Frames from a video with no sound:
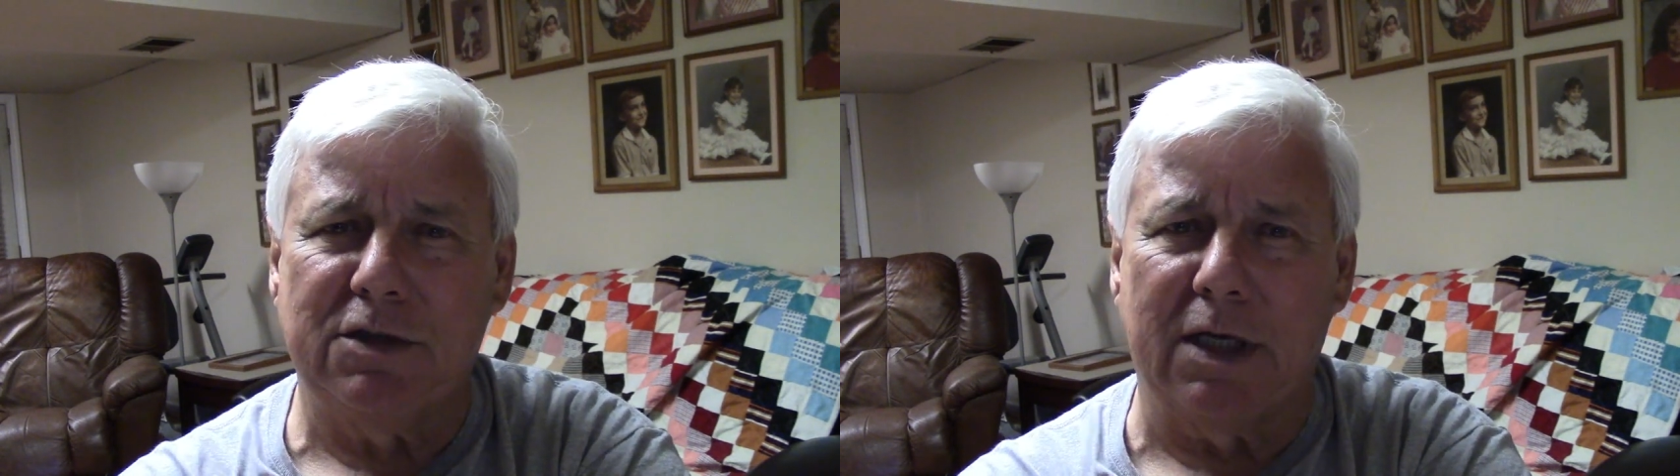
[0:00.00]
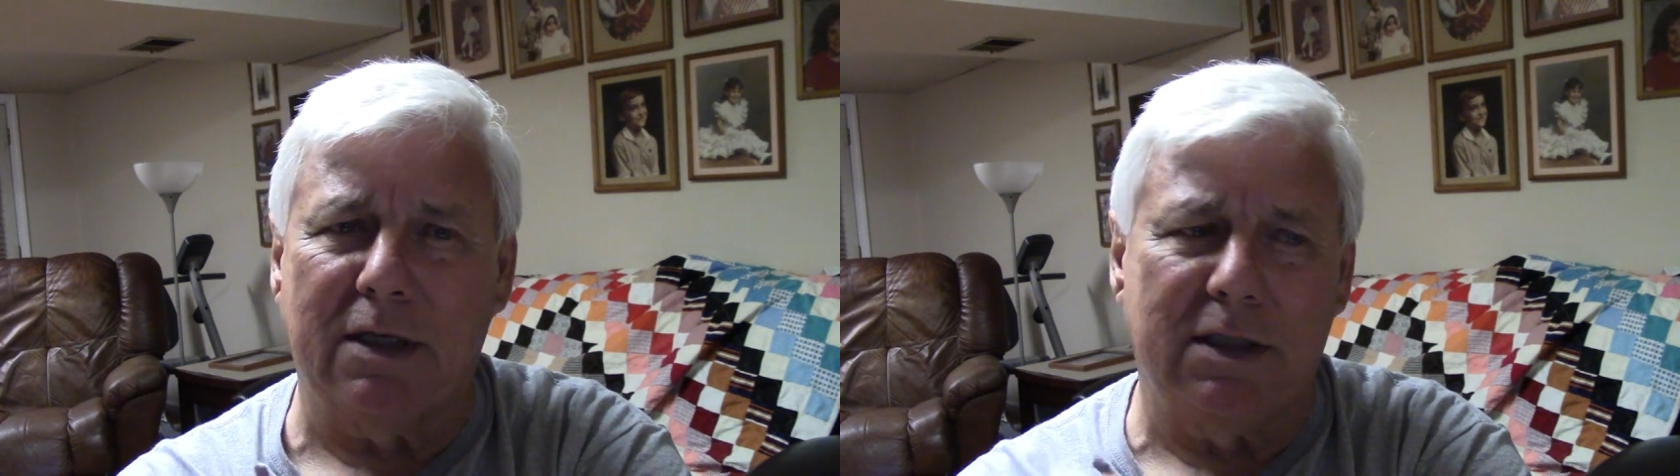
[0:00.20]

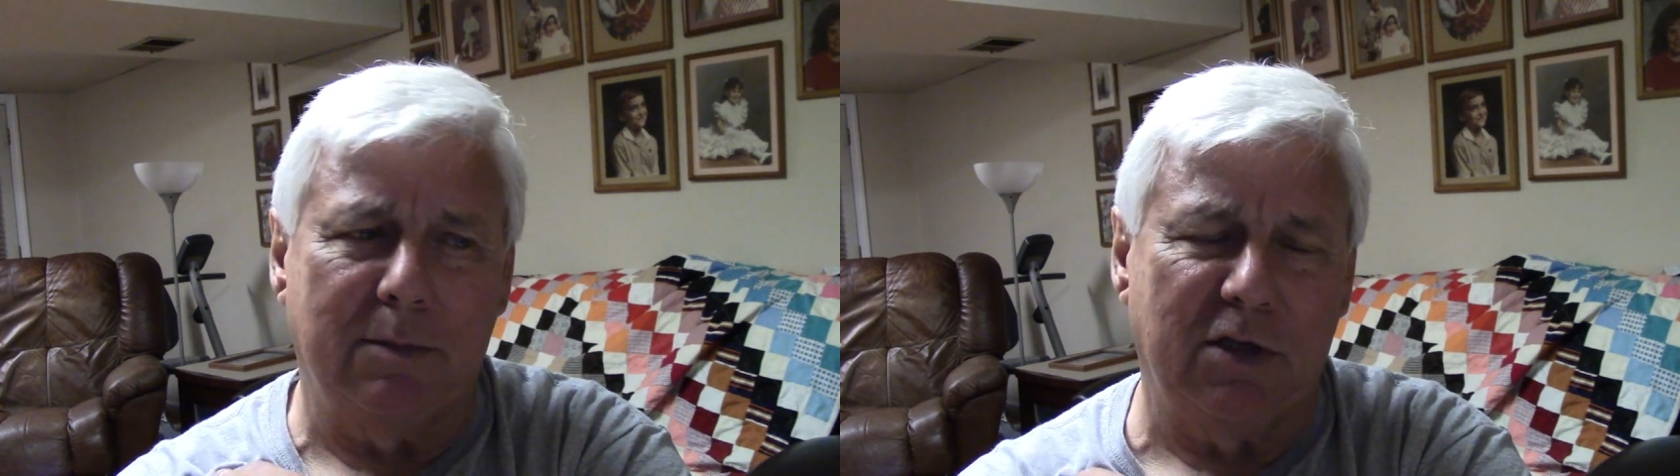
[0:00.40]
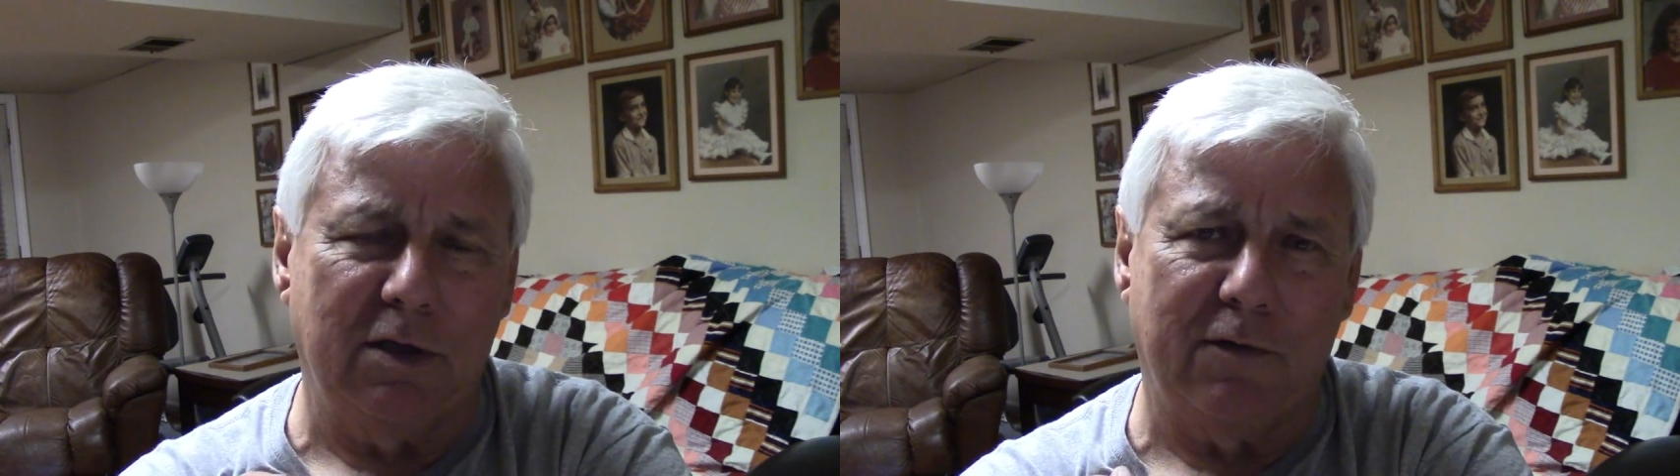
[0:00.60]
2
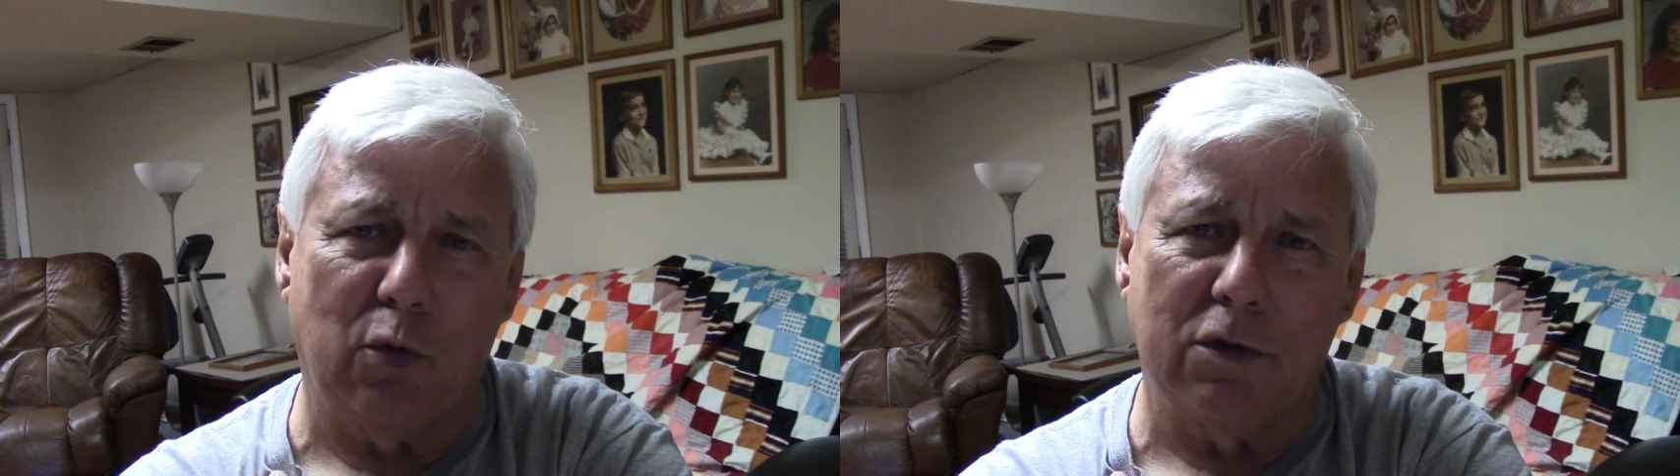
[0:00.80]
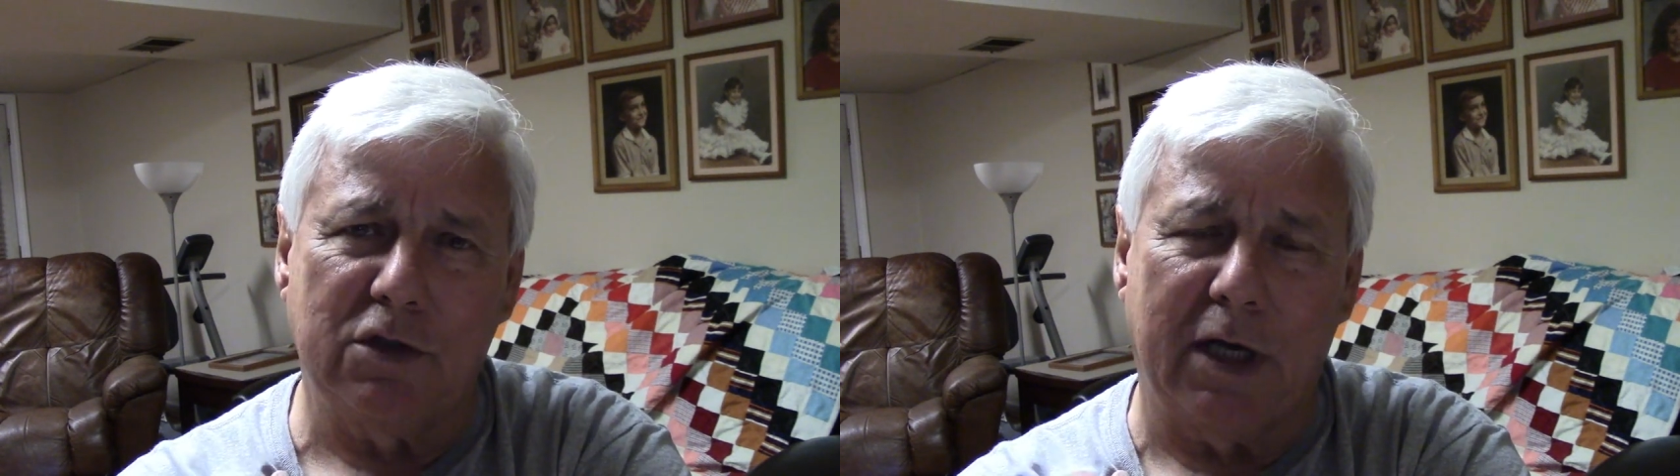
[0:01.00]
Timothy, the
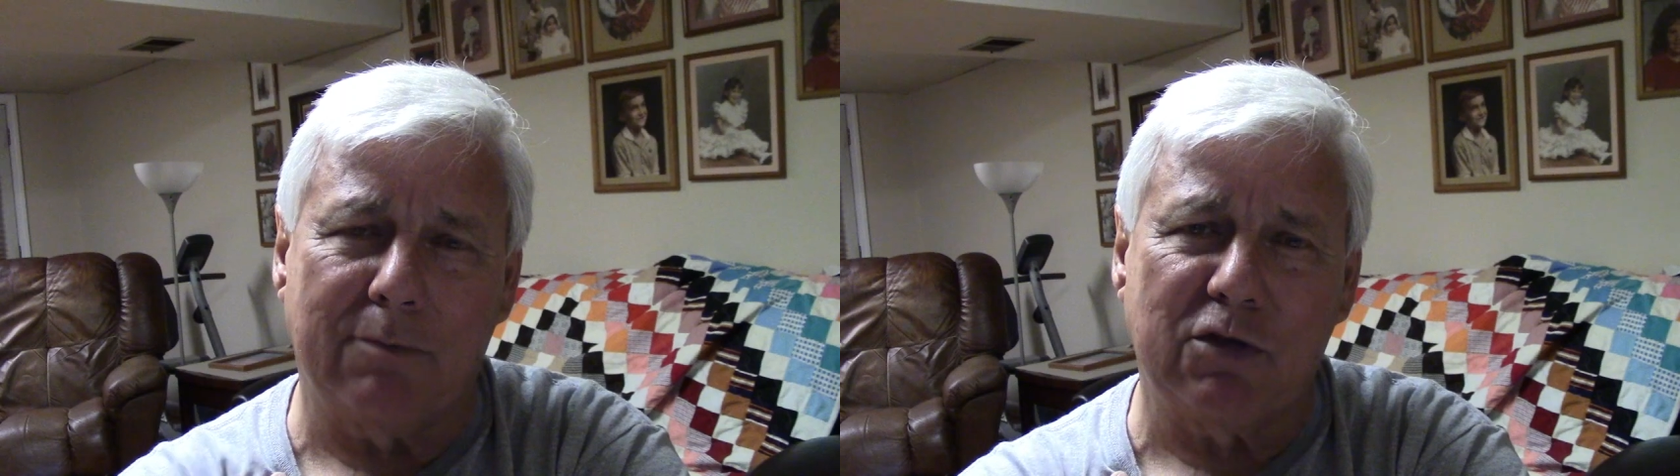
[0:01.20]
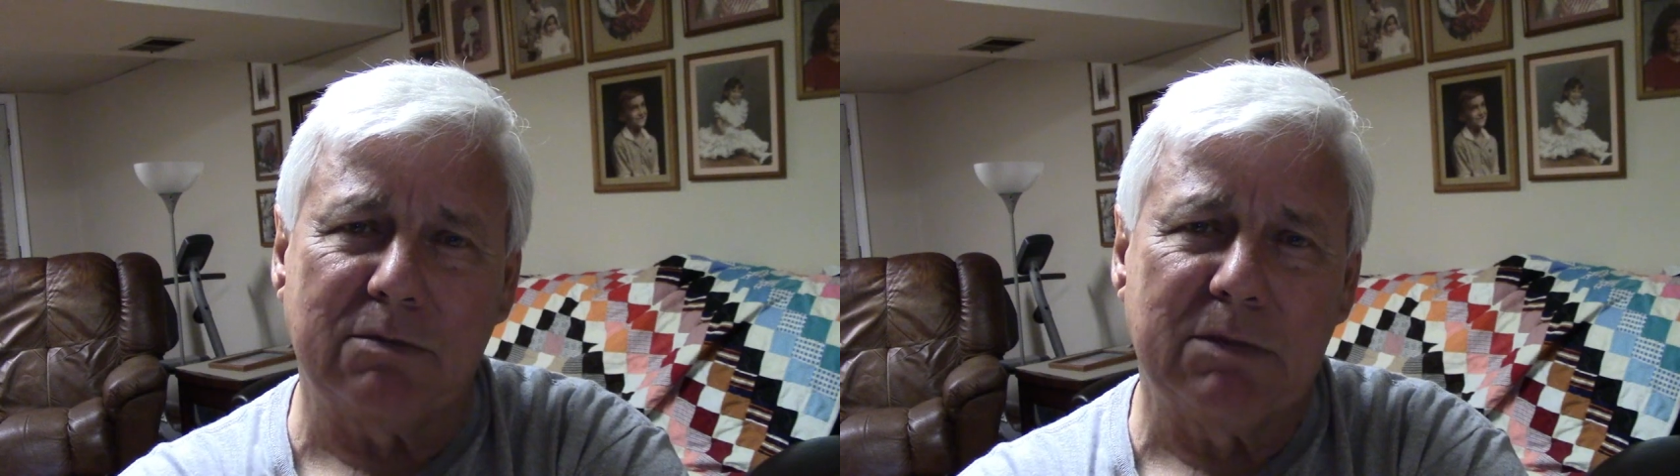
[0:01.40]
fourth chapter.